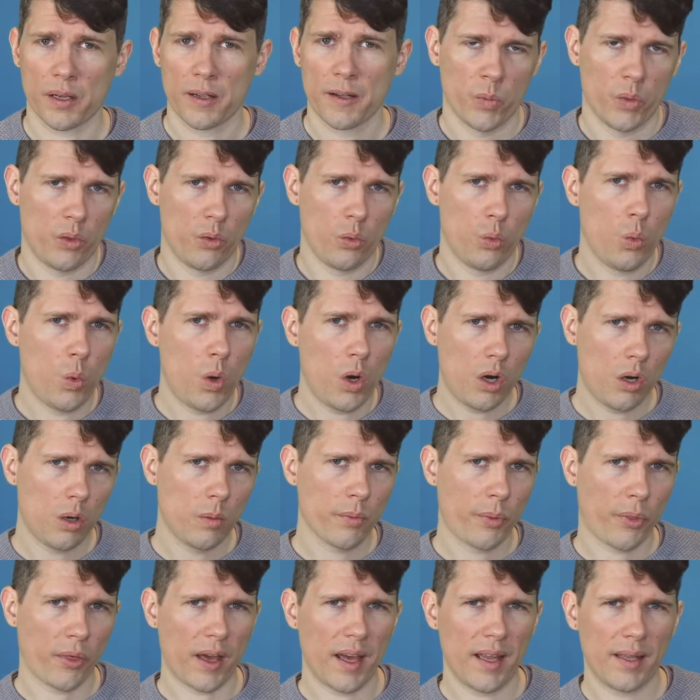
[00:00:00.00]
The
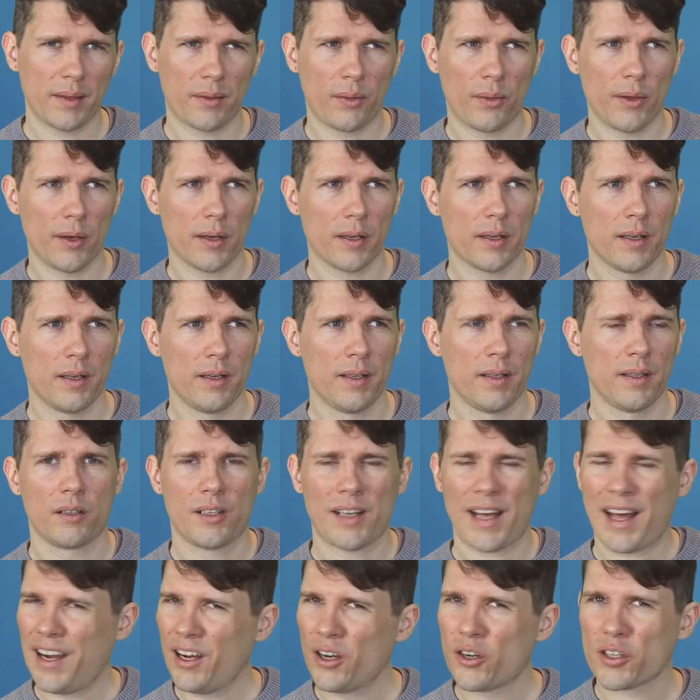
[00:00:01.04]
warmth and the
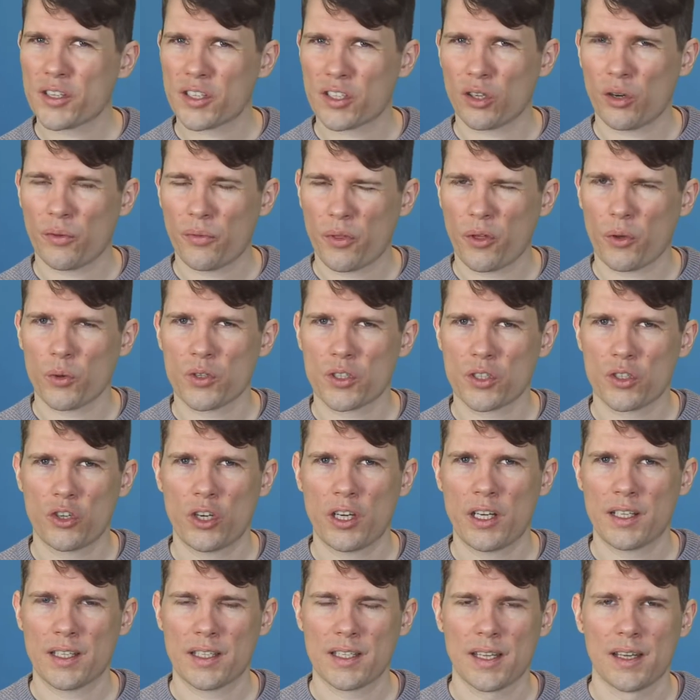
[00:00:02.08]
colors of those
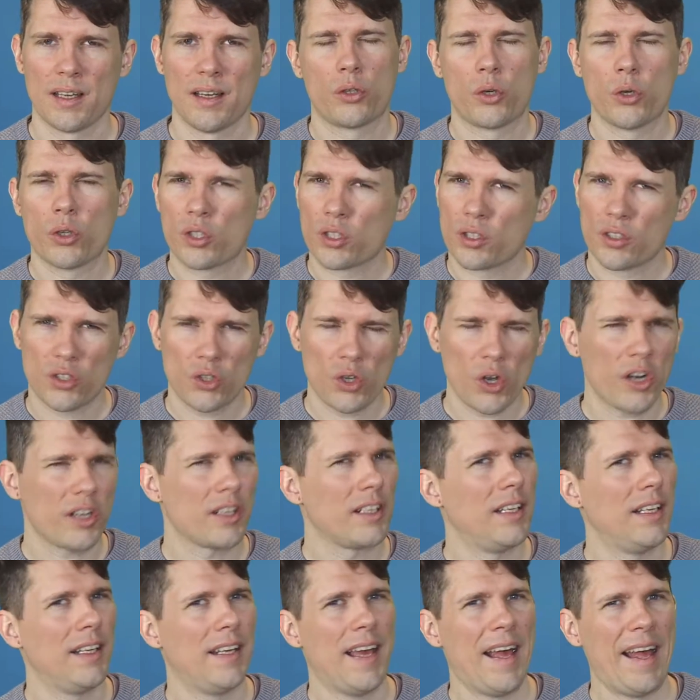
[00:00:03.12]
strings could
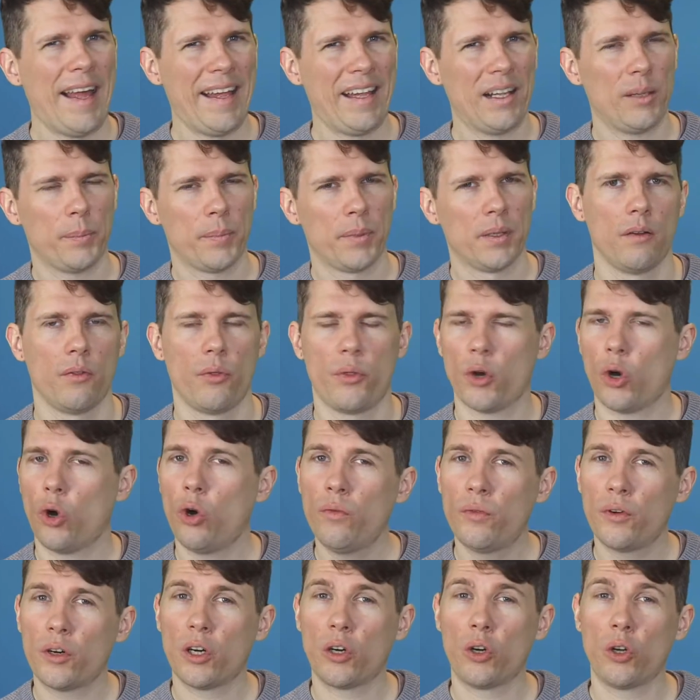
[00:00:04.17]
certainly help the
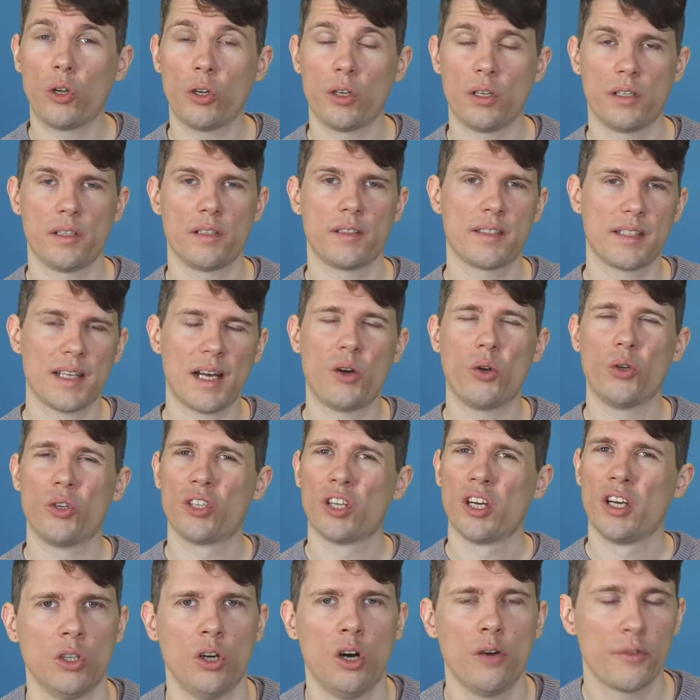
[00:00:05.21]
overall sound
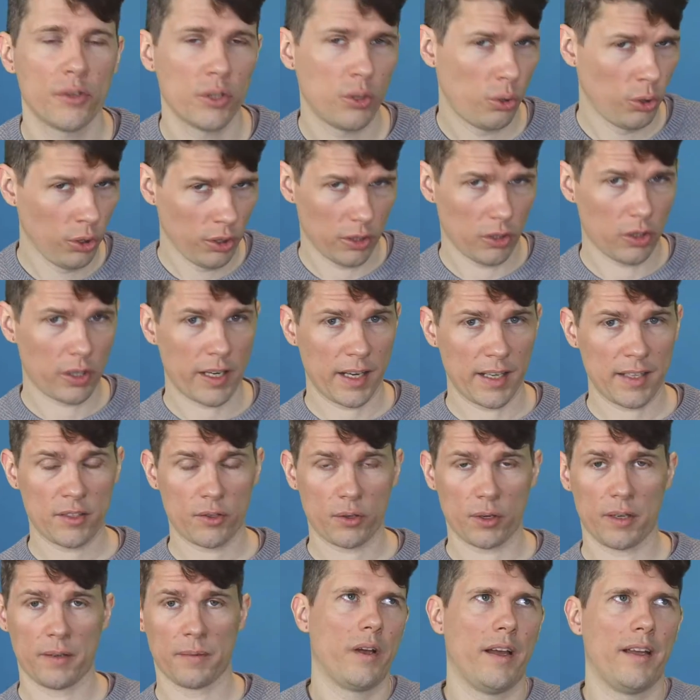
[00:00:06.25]
of a good
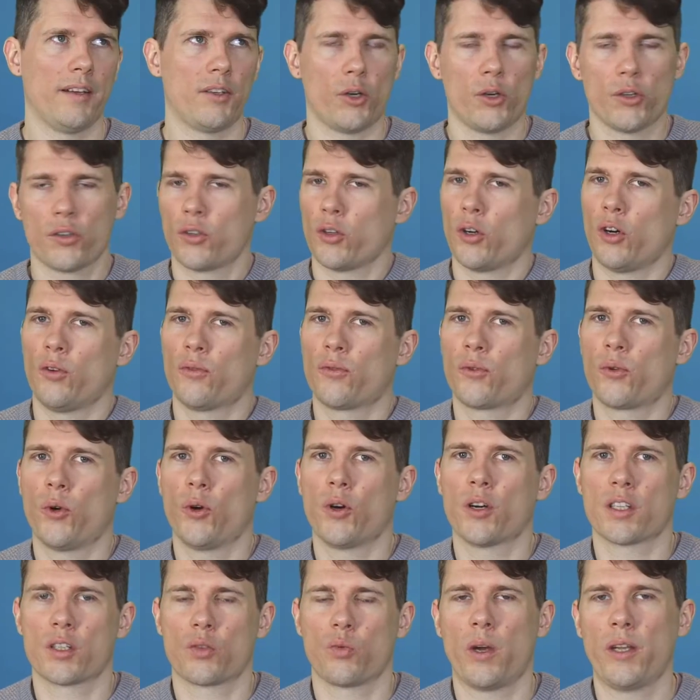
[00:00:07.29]
orchestra. And also, of
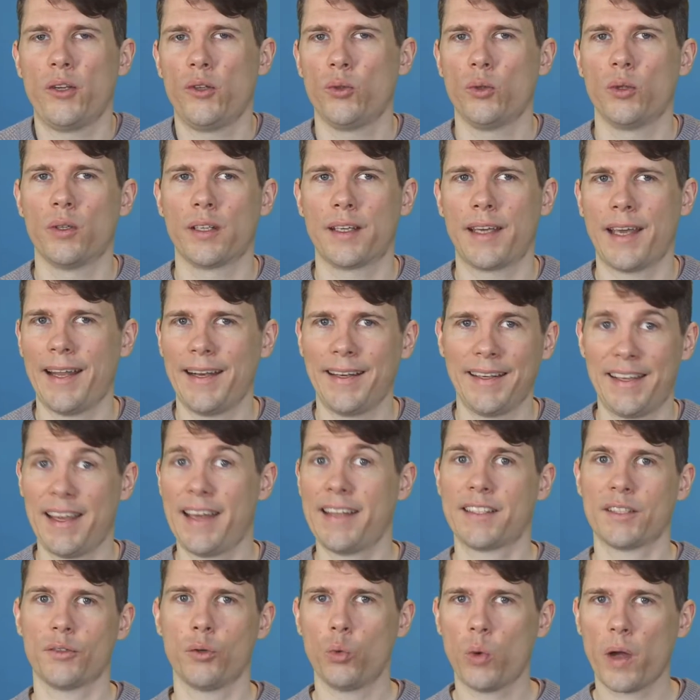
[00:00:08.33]
course, when you can
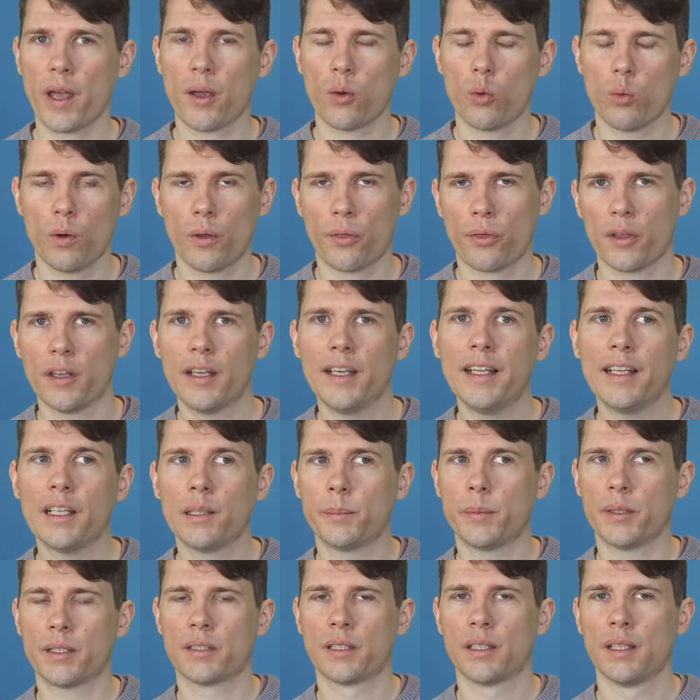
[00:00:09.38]
get away with a little
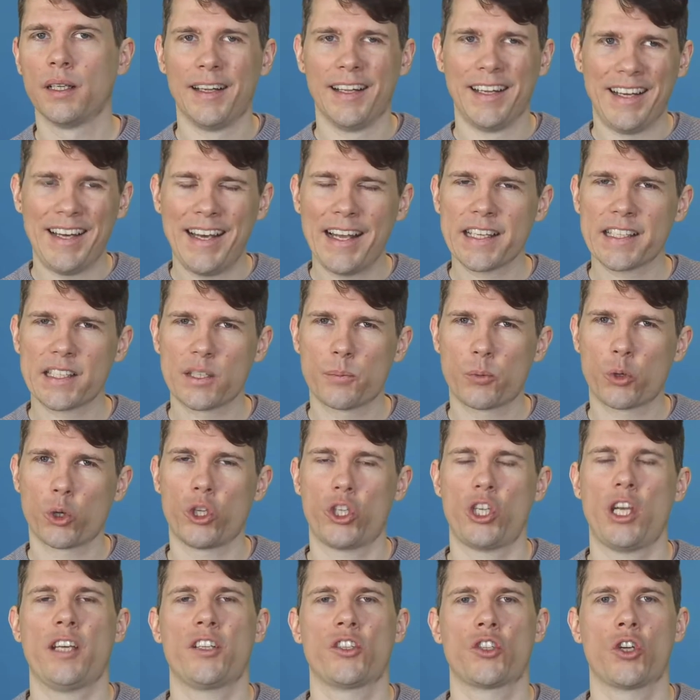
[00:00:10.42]
bit less
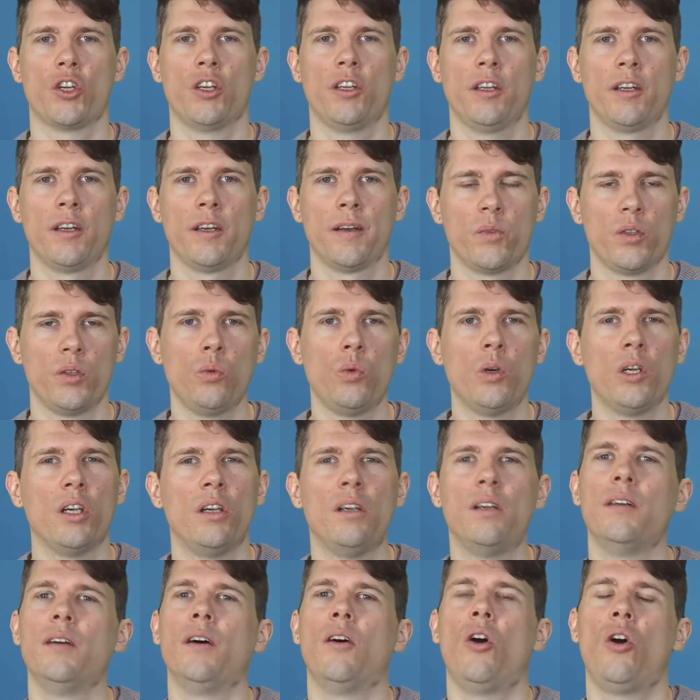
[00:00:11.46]
projection, you will
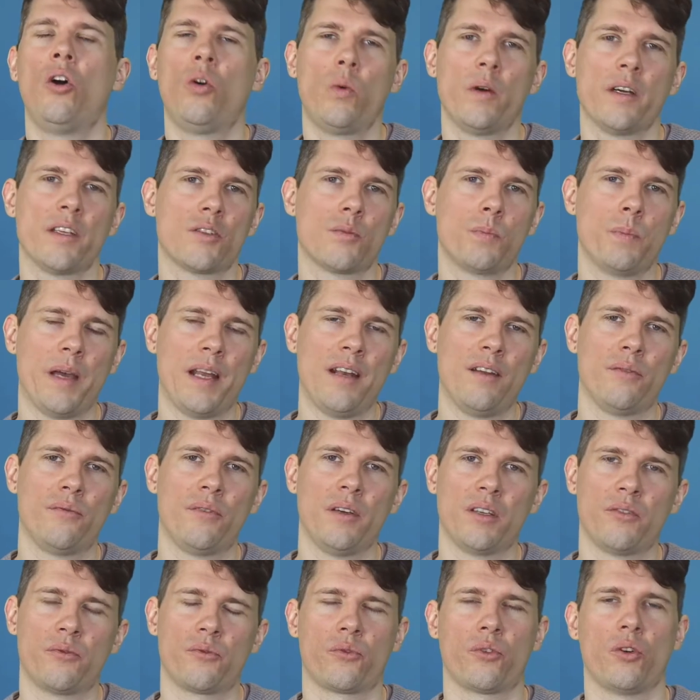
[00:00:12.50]
always
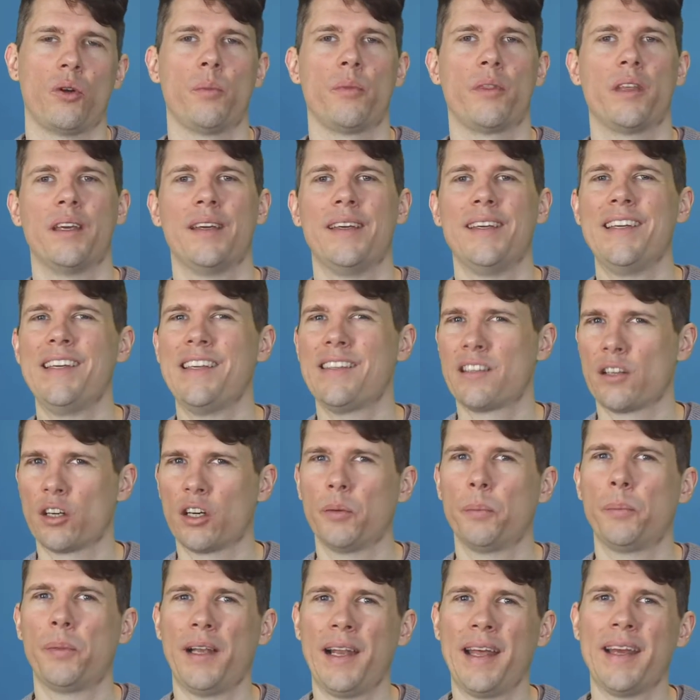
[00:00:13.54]
benefit from the easier
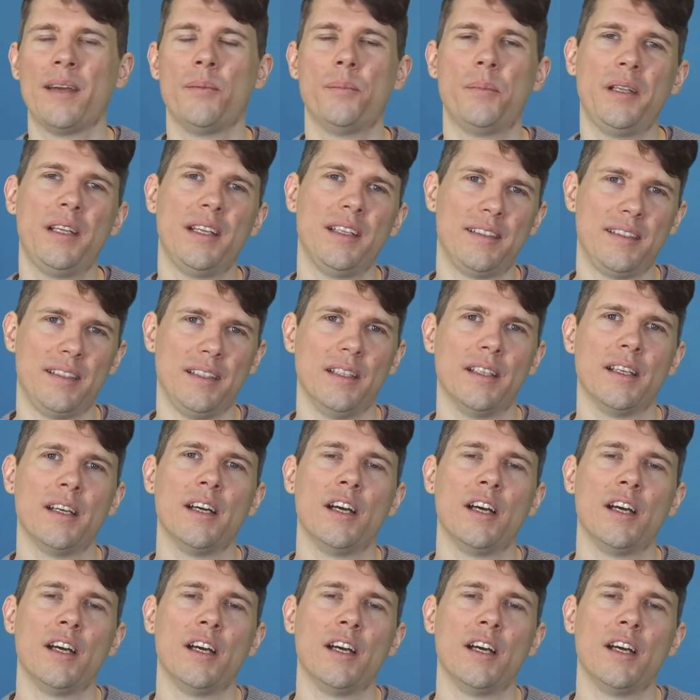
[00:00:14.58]
playability